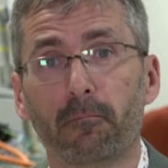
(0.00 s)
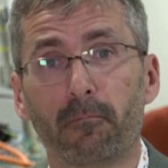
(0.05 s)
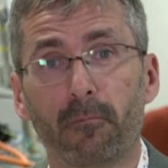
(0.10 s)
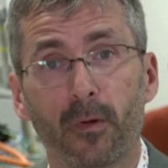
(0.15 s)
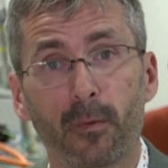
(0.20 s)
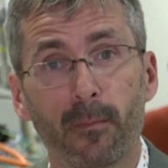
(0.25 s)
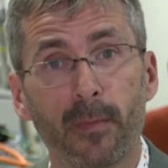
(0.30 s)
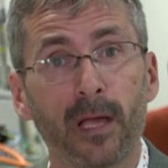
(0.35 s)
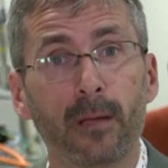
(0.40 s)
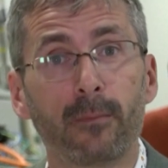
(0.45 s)

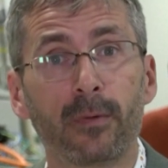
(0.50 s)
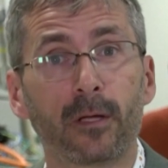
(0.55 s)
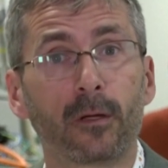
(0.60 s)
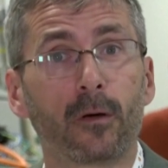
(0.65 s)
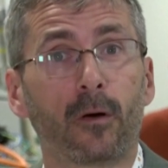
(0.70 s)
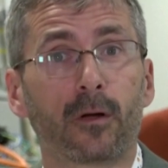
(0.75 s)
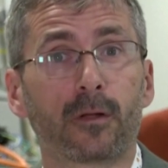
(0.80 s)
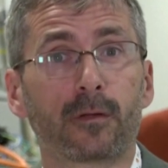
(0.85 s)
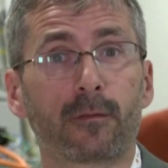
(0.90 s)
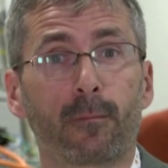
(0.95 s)
There may be
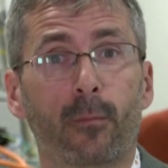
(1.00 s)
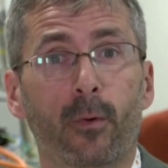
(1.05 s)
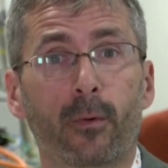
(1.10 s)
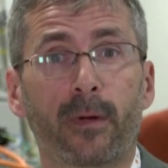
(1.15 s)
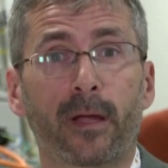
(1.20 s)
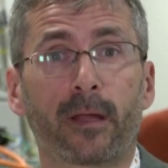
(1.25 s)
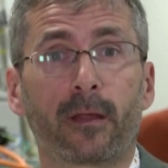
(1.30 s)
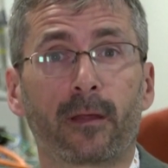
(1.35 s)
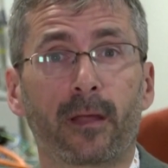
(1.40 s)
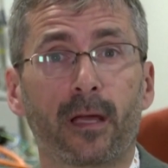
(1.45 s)
calls for more
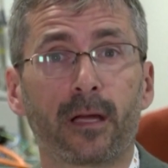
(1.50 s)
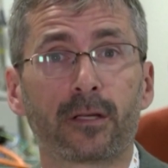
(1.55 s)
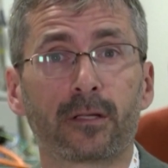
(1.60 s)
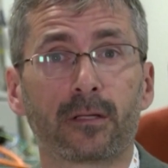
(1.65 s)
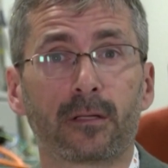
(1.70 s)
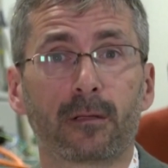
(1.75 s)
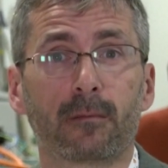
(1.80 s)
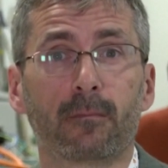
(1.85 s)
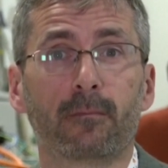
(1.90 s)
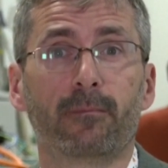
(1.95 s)

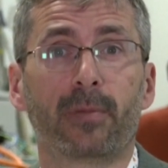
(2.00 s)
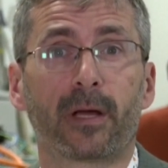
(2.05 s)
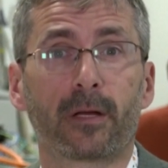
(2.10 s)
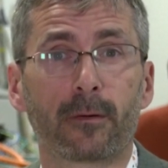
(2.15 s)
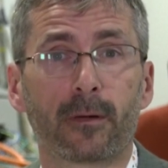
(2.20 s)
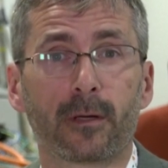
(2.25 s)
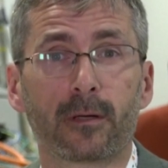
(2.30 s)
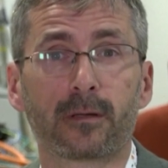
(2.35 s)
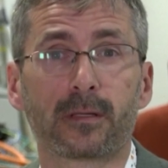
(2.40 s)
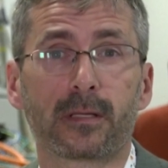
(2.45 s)
regulation,
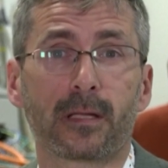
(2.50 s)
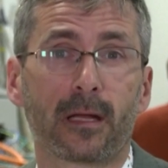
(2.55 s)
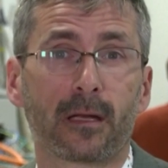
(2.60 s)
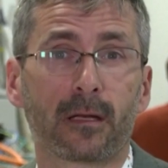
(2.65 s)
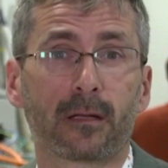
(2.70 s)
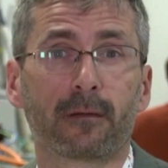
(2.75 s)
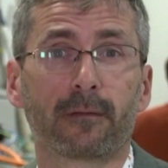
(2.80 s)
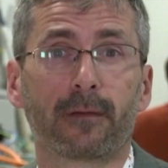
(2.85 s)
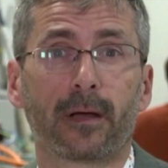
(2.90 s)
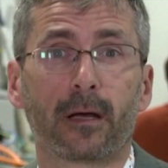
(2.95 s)
better
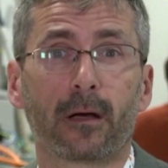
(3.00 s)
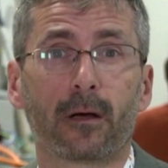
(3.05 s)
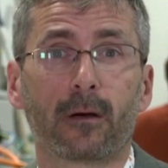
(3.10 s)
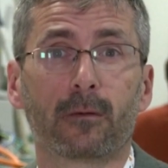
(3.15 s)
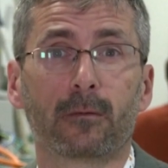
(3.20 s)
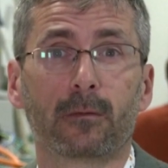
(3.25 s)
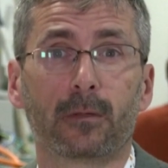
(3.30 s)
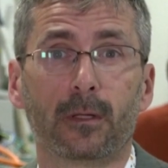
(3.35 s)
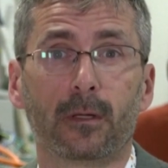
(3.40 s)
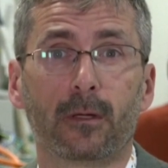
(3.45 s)
understanding of
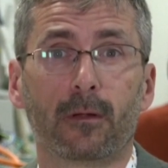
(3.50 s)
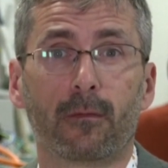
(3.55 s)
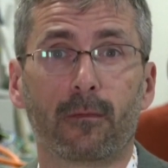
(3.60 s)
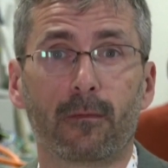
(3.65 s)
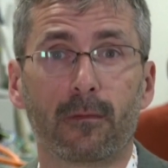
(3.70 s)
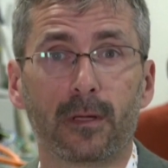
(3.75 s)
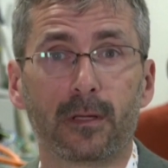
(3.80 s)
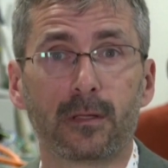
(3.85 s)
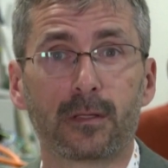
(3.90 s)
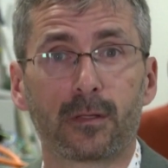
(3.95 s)
how
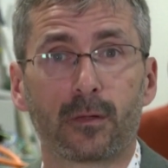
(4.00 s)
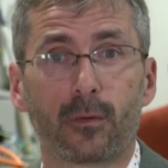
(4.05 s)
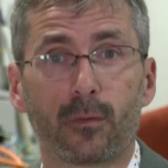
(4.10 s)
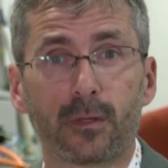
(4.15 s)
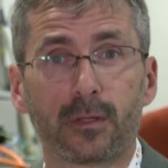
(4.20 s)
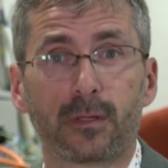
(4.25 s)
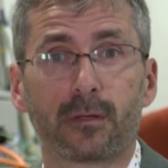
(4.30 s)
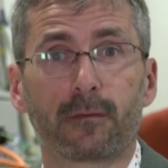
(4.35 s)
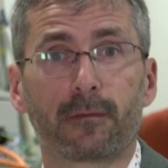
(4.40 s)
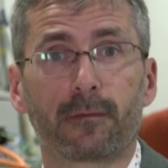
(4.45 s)
these
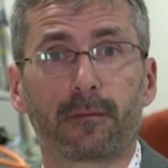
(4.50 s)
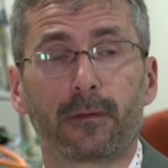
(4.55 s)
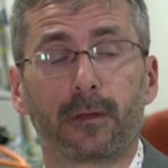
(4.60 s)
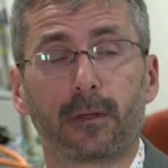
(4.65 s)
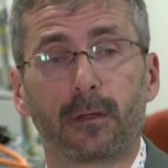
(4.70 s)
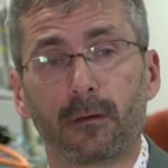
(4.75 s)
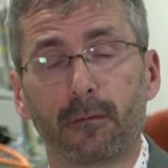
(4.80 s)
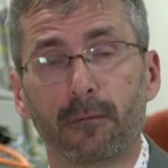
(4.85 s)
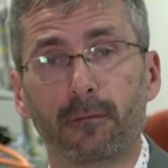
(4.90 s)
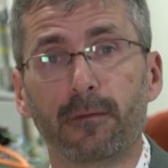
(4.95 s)
sorts of
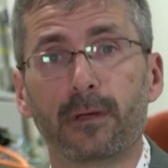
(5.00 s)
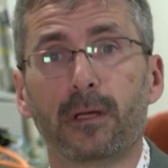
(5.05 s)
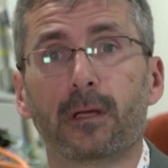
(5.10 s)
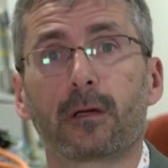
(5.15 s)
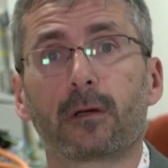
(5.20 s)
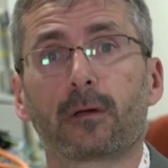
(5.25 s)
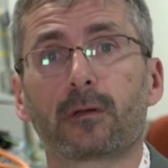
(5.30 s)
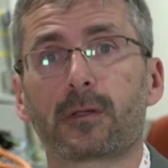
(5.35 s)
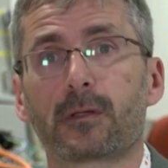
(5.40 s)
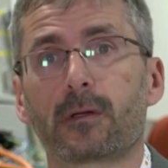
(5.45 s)

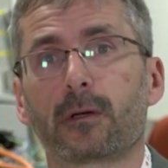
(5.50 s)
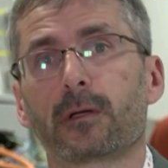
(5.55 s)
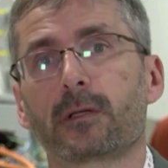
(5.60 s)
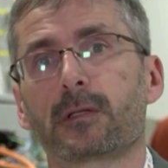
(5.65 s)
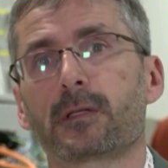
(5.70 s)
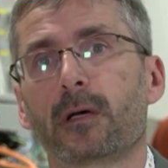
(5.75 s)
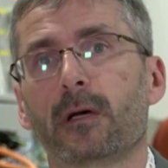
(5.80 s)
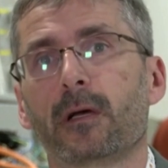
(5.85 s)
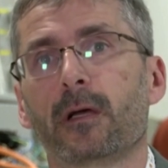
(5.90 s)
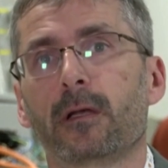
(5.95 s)
vehicles are
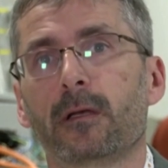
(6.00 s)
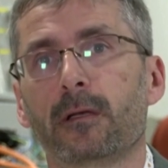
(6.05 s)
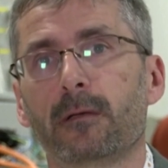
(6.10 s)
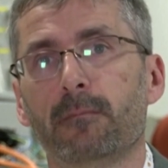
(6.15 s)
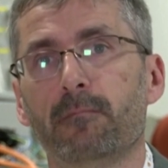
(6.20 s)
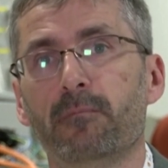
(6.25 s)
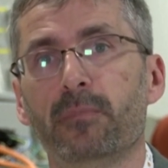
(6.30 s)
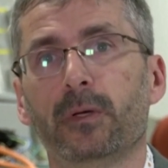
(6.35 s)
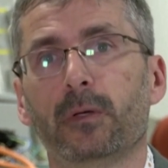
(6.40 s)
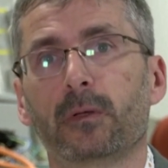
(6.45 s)
designed,
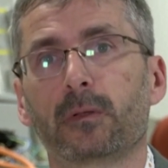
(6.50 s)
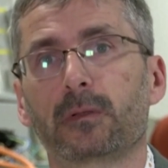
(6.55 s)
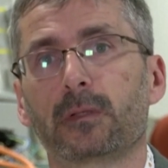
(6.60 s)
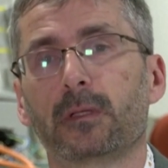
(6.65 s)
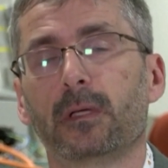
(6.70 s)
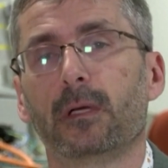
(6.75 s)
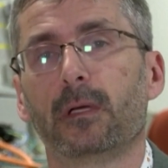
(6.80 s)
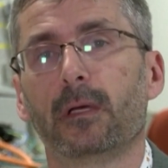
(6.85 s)
built,